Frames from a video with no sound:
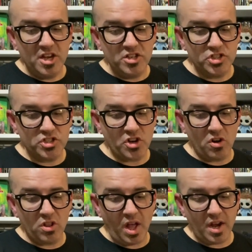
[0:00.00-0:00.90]

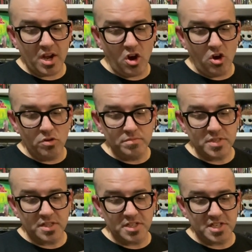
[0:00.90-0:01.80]
Sherlock
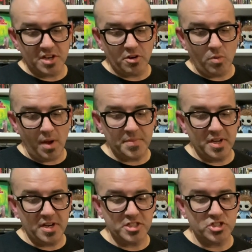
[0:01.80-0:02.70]
Holmes and the Secret
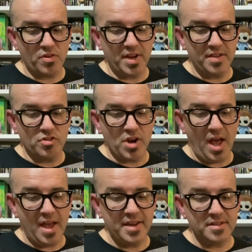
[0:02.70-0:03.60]
Weapon, A Shriek in the
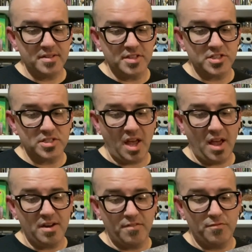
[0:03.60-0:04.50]
Night, The
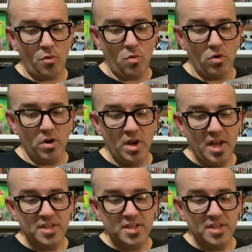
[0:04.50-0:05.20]
Sign of Four,